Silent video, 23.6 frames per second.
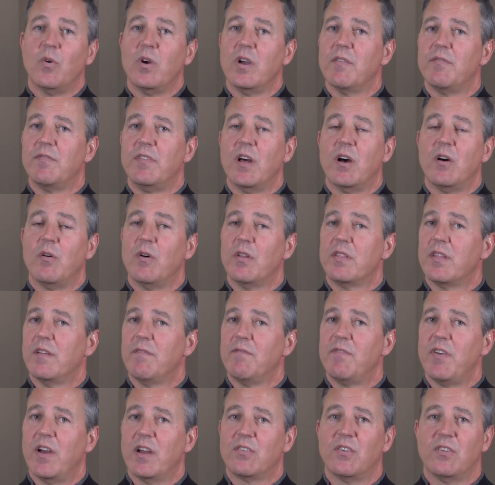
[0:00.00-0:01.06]
We have dealt with
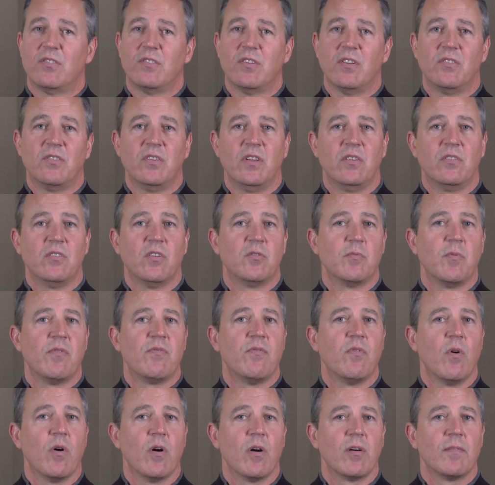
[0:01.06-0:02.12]
infectious diseases
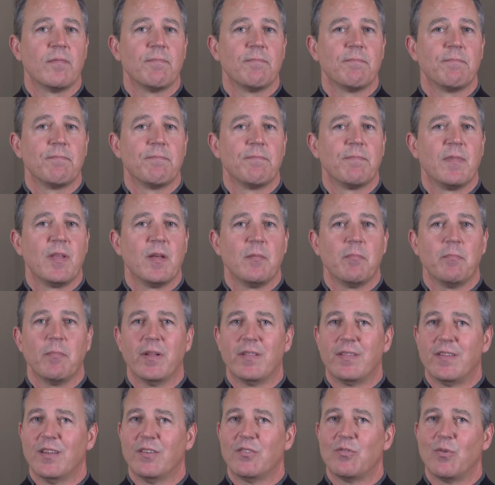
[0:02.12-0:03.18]
before, but
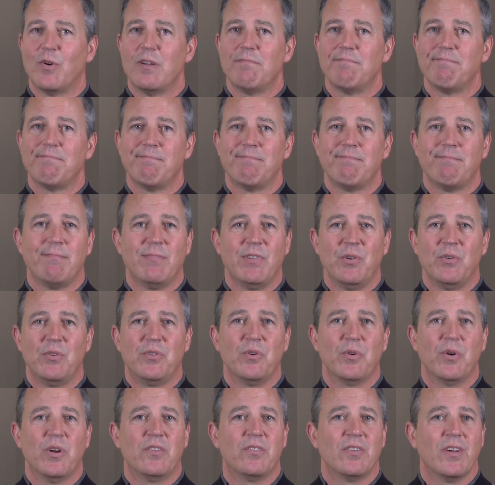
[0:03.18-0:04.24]
this one, due
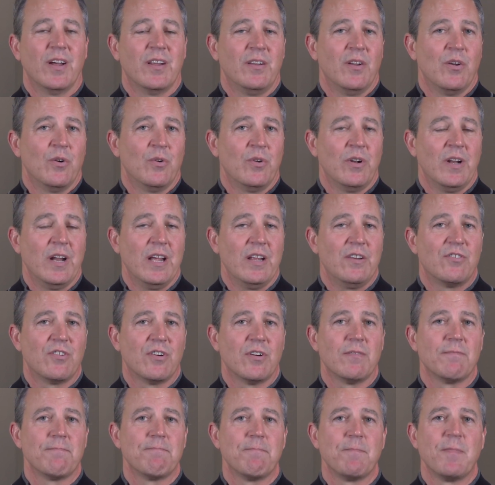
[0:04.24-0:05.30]
to its unknown
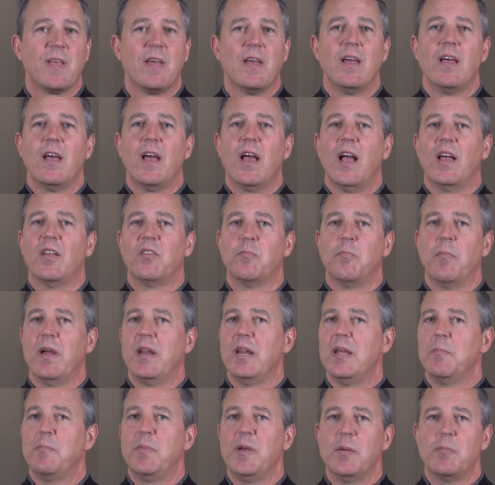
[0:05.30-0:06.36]
nature, has
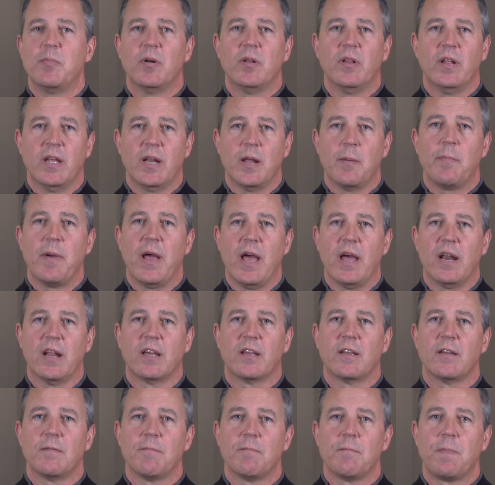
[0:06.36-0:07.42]
many people in a
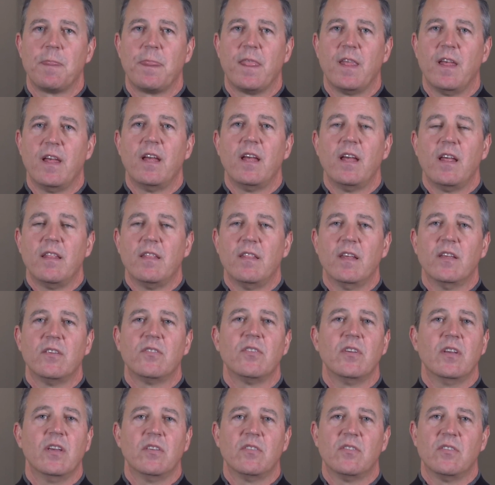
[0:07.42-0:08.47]
panic. This
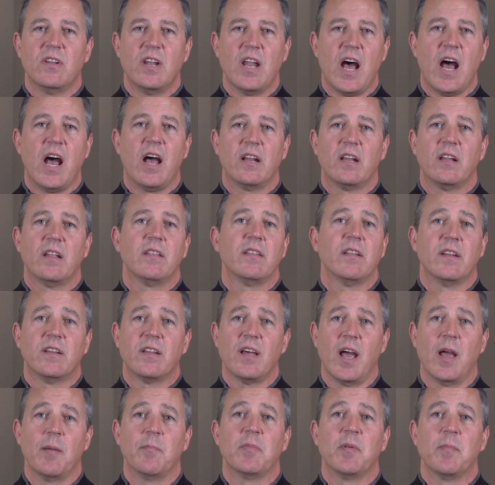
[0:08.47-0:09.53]
is not the
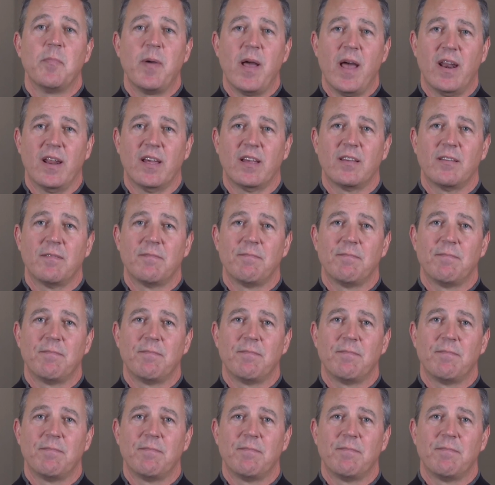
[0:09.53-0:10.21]
time to panic.